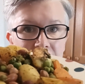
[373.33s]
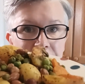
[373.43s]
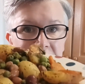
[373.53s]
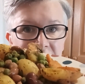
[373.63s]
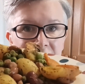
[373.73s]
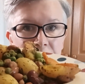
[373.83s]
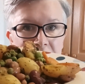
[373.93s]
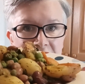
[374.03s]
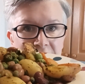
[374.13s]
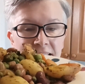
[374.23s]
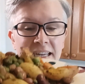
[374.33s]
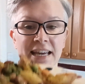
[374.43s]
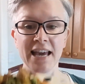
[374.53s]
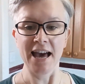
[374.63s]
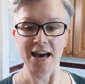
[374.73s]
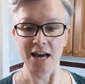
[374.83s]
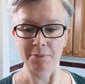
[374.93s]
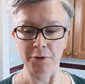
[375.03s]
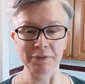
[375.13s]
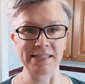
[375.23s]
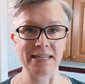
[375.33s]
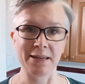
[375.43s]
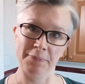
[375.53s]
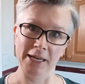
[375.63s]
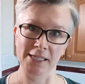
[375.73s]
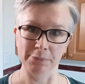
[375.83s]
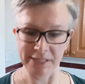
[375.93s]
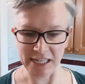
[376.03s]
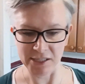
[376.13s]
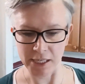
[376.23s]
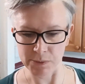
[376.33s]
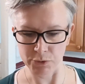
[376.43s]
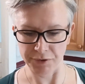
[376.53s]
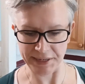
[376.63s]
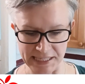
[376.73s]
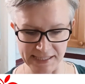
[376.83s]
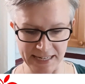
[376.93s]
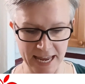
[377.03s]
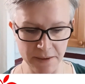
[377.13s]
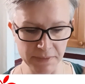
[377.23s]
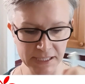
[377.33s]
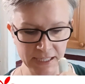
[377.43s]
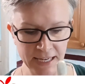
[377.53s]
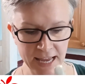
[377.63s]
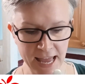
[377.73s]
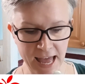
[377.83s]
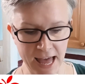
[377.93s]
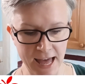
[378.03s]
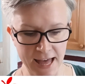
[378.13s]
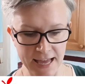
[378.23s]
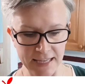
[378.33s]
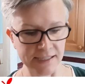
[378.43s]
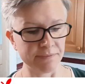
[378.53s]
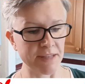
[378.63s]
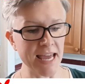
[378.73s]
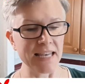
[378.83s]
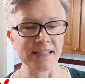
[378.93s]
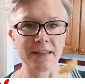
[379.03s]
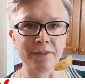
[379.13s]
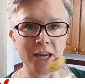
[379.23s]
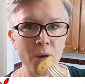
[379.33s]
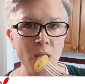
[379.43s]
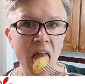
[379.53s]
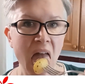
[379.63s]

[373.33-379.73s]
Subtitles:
minutes to make, obviously because the potatoes were already steamed. And yeah, let's give it a